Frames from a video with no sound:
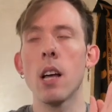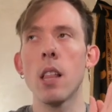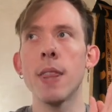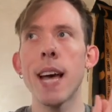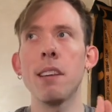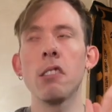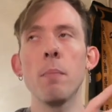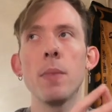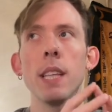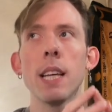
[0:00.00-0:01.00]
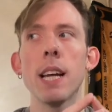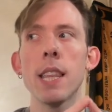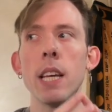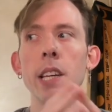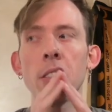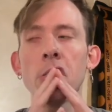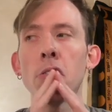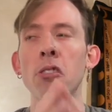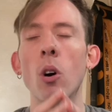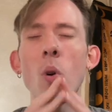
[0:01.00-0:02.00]
That's something that I think is
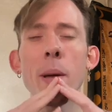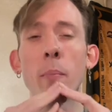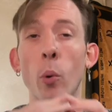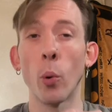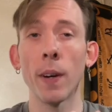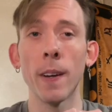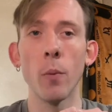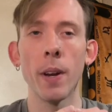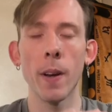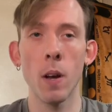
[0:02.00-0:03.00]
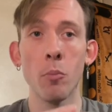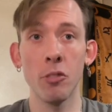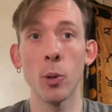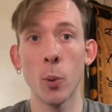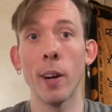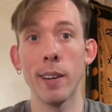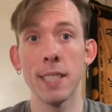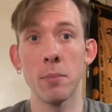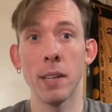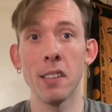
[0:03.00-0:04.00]
so important when it comes to
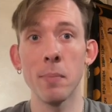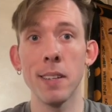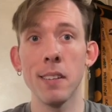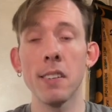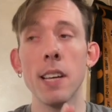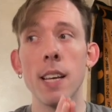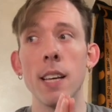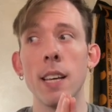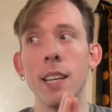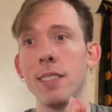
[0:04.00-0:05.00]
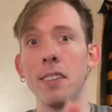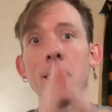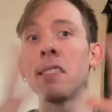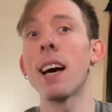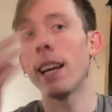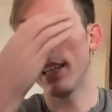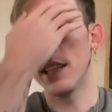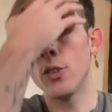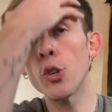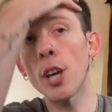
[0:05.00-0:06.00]
Aquarius placements and to society
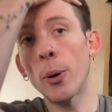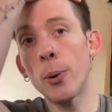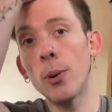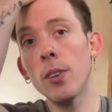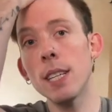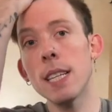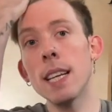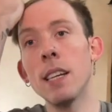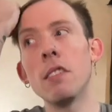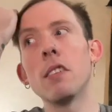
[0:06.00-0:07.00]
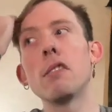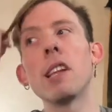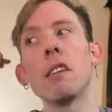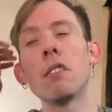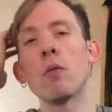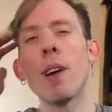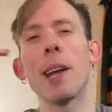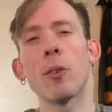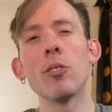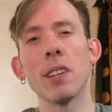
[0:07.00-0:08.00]
in general, is a sense of
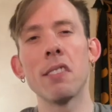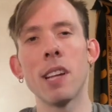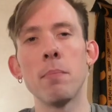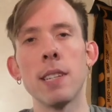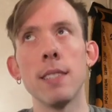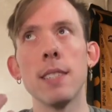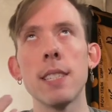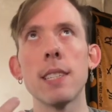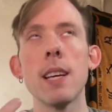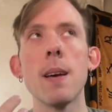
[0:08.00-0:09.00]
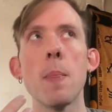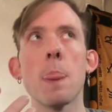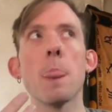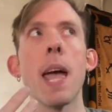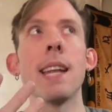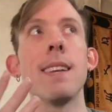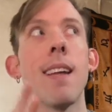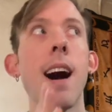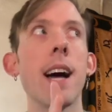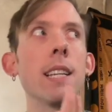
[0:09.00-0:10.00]
radical acceptance, and
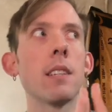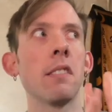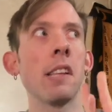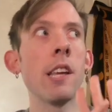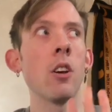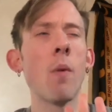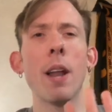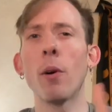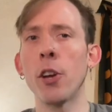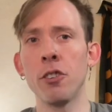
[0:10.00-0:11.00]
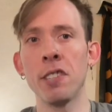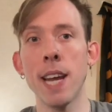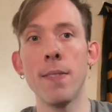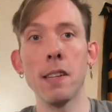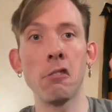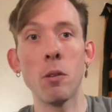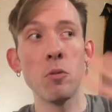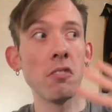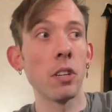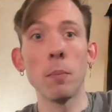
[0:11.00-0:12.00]
not saying, oh, I don't understand this, so I'm
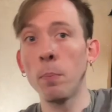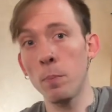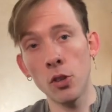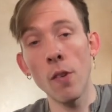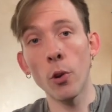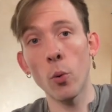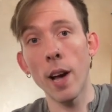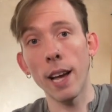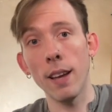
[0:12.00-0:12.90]
just going to shove it away.